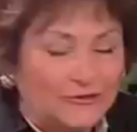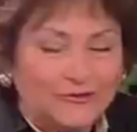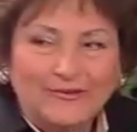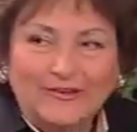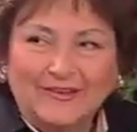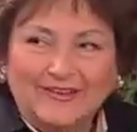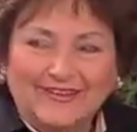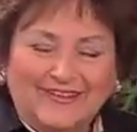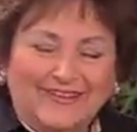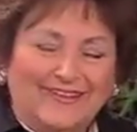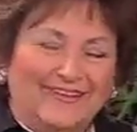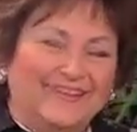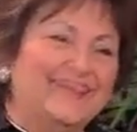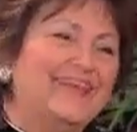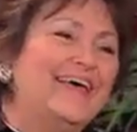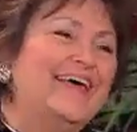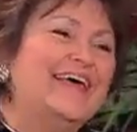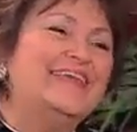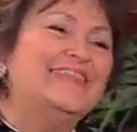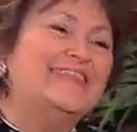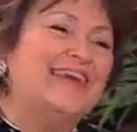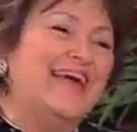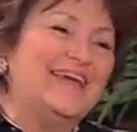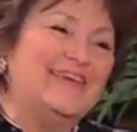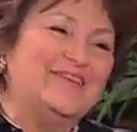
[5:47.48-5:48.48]
that too.
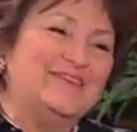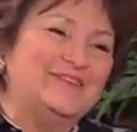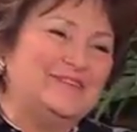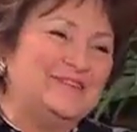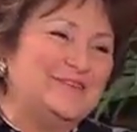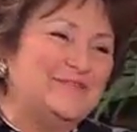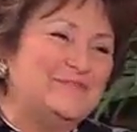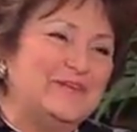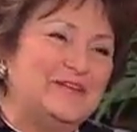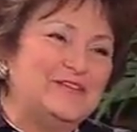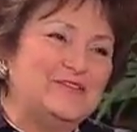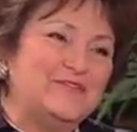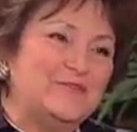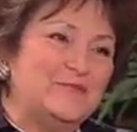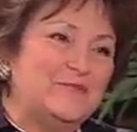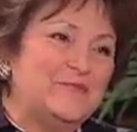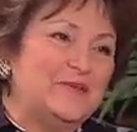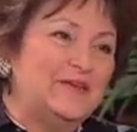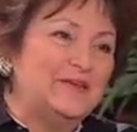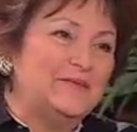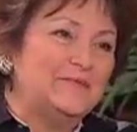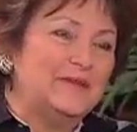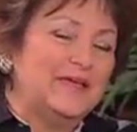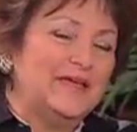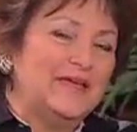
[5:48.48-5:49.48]
Thank you so
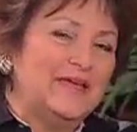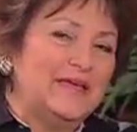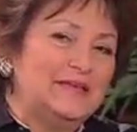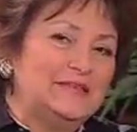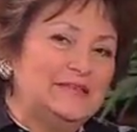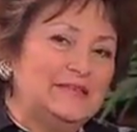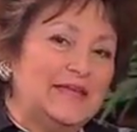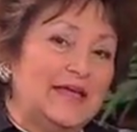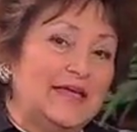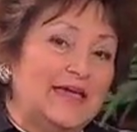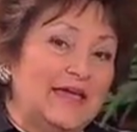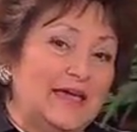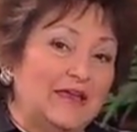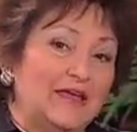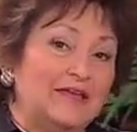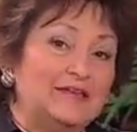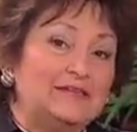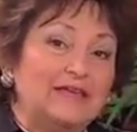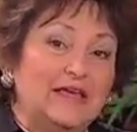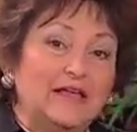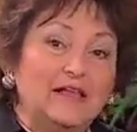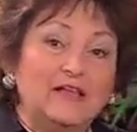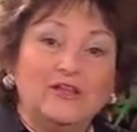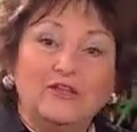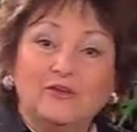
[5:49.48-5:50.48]
much for being my guest. I
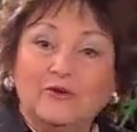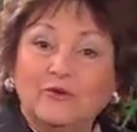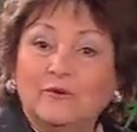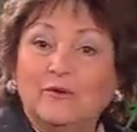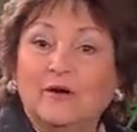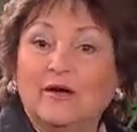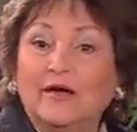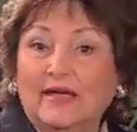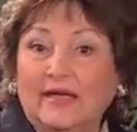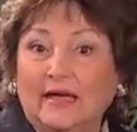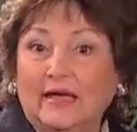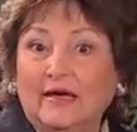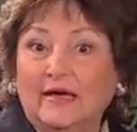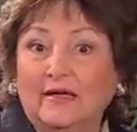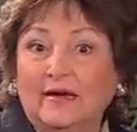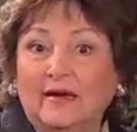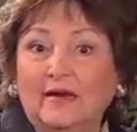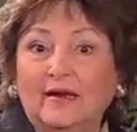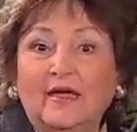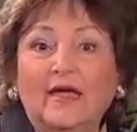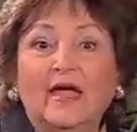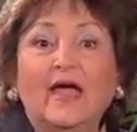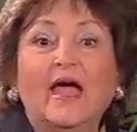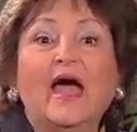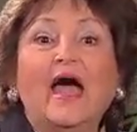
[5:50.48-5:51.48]
cannot tell you
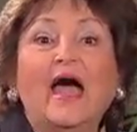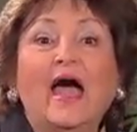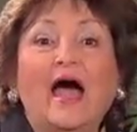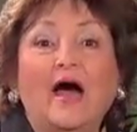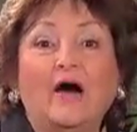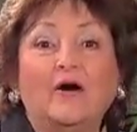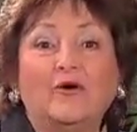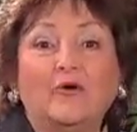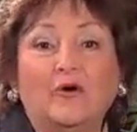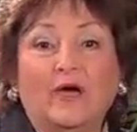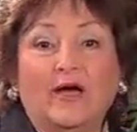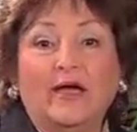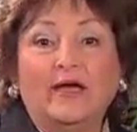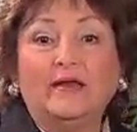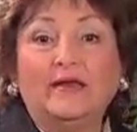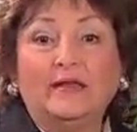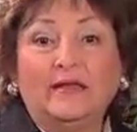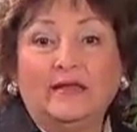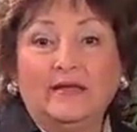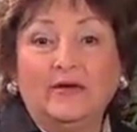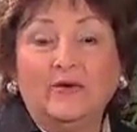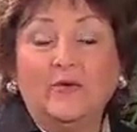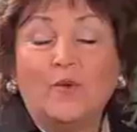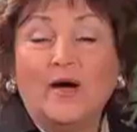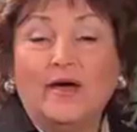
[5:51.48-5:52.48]
again how
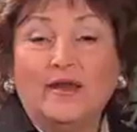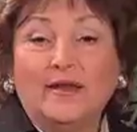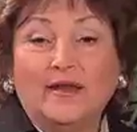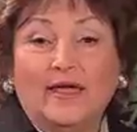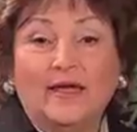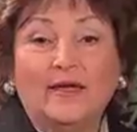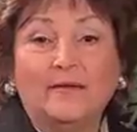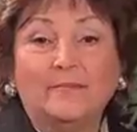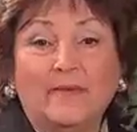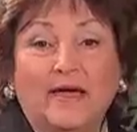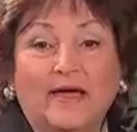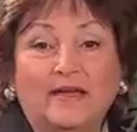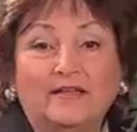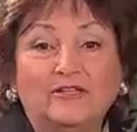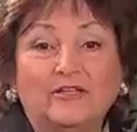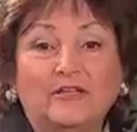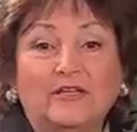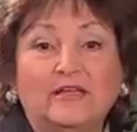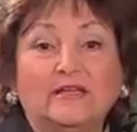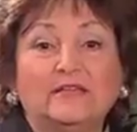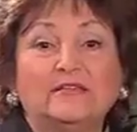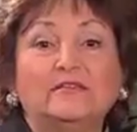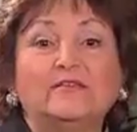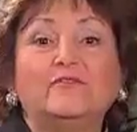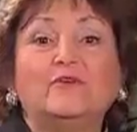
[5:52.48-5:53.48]
great Equine Leg
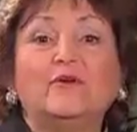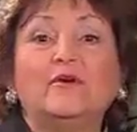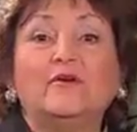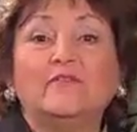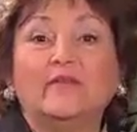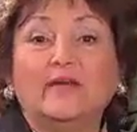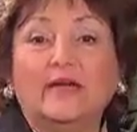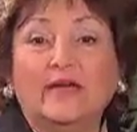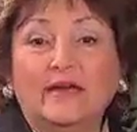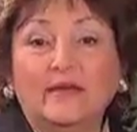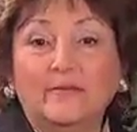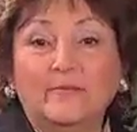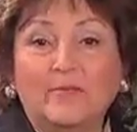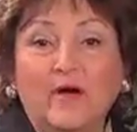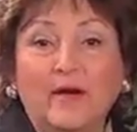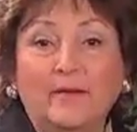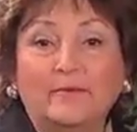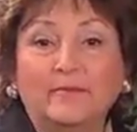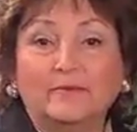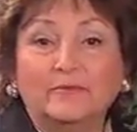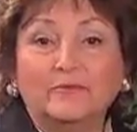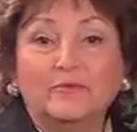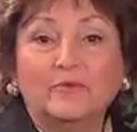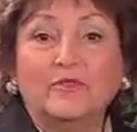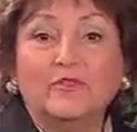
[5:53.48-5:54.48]
Magic is. If you have
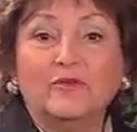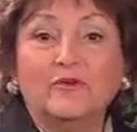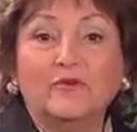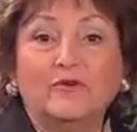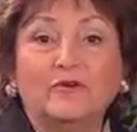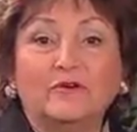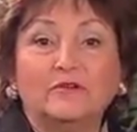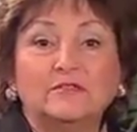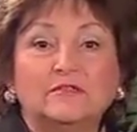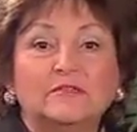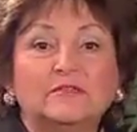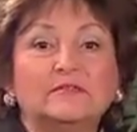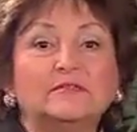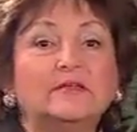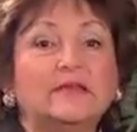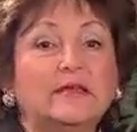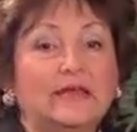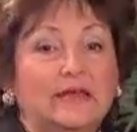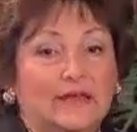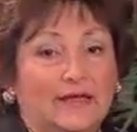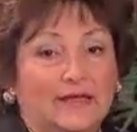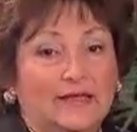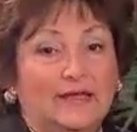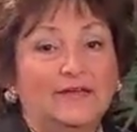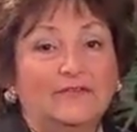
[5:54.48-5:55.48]
any problems with your
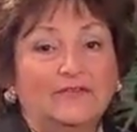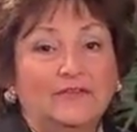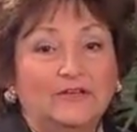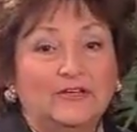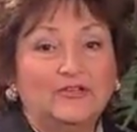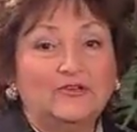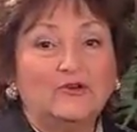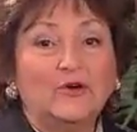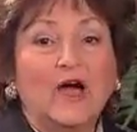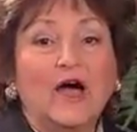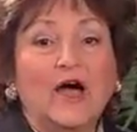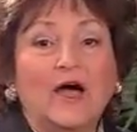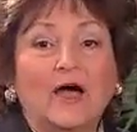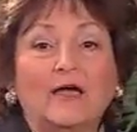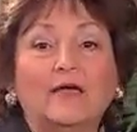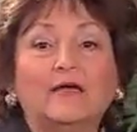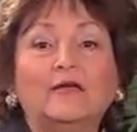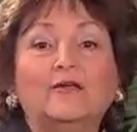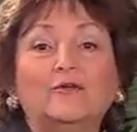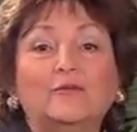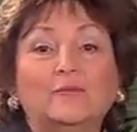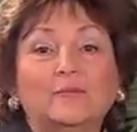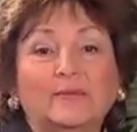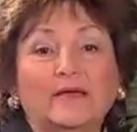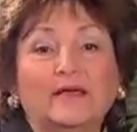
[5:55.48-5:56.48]
horses, give it a
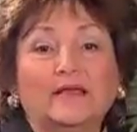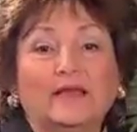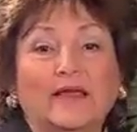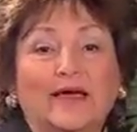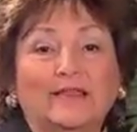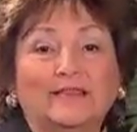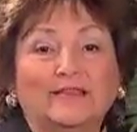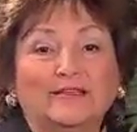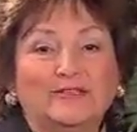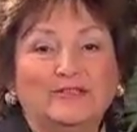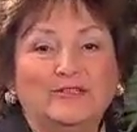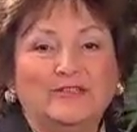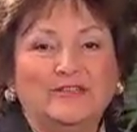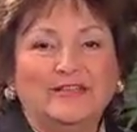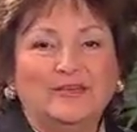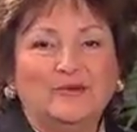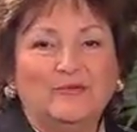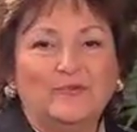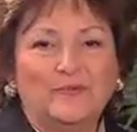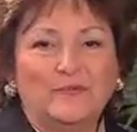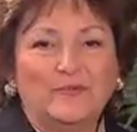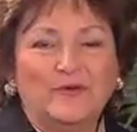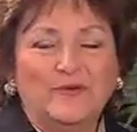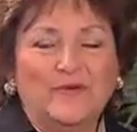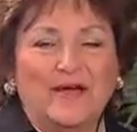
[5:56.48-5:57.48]
try. You'll be glad
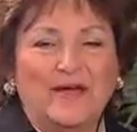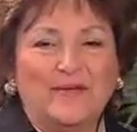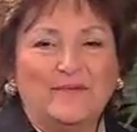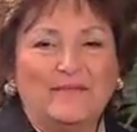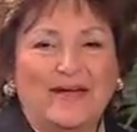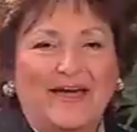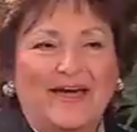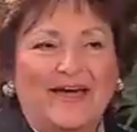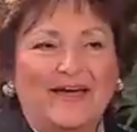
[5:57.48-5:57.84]
that you did. We'll be